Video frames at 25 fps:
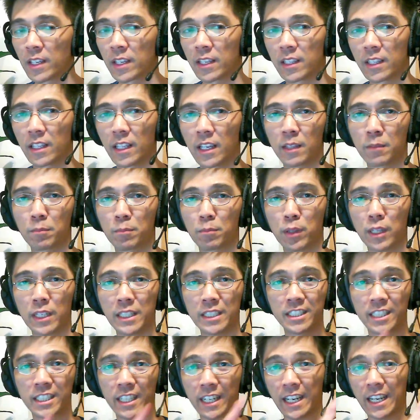then
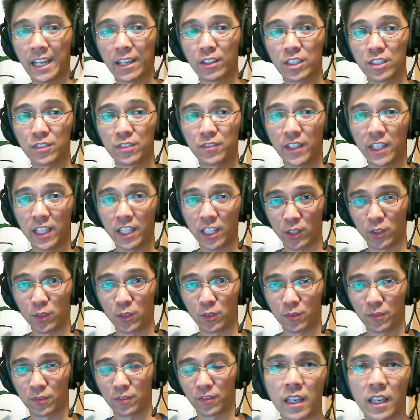please check out this
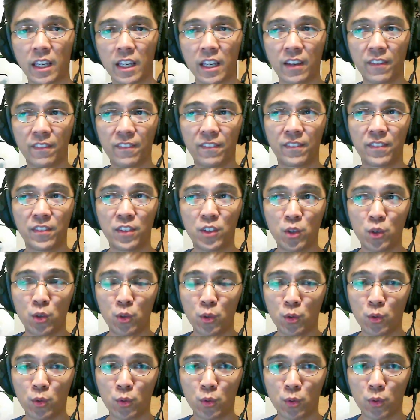video. If
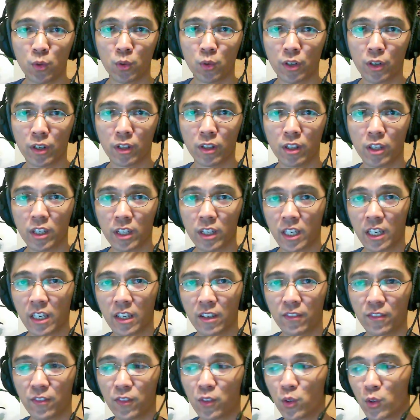you are
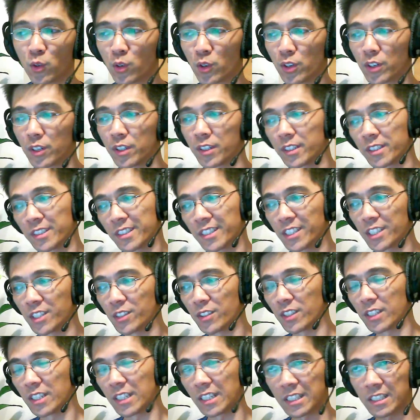looking for,
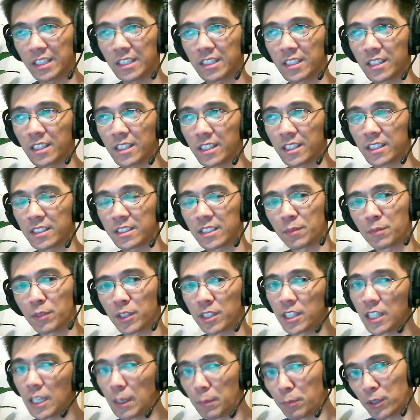
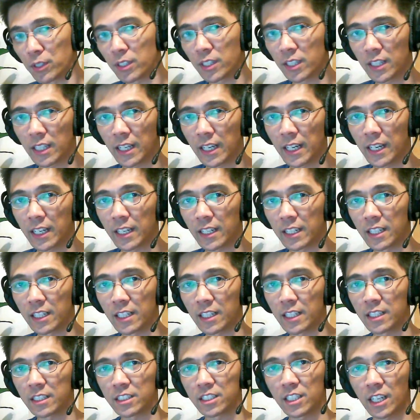something deeper than that,
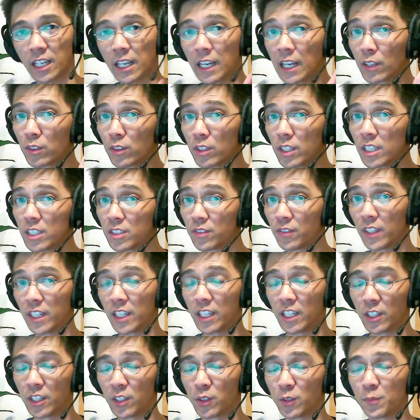then check out this
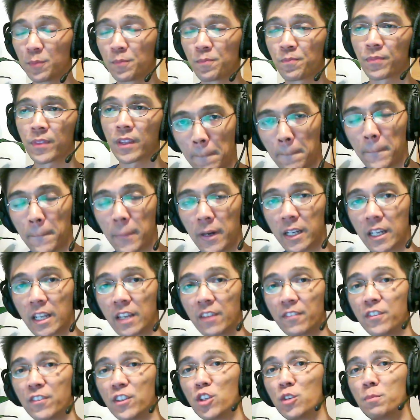video. But
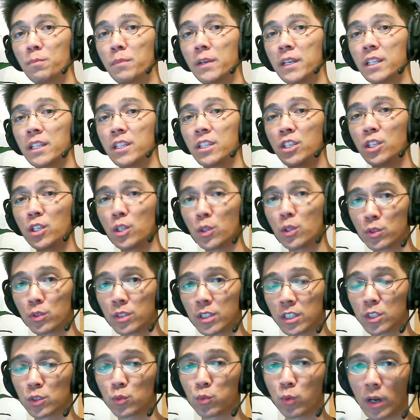if you've been
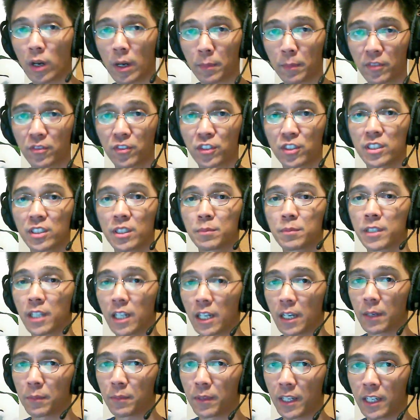using the swapper for some
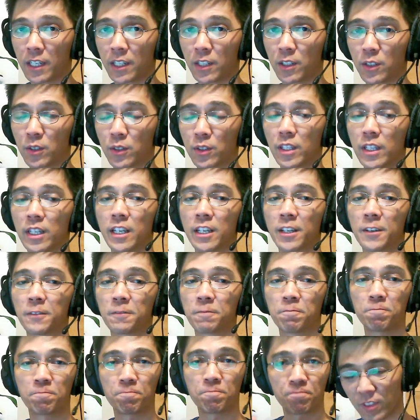time now,
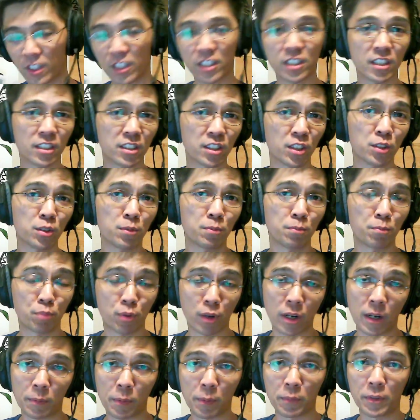then this is
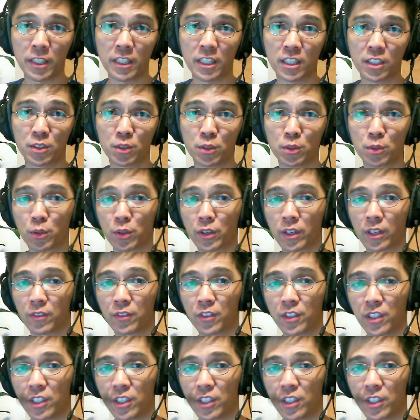probably the tutorial for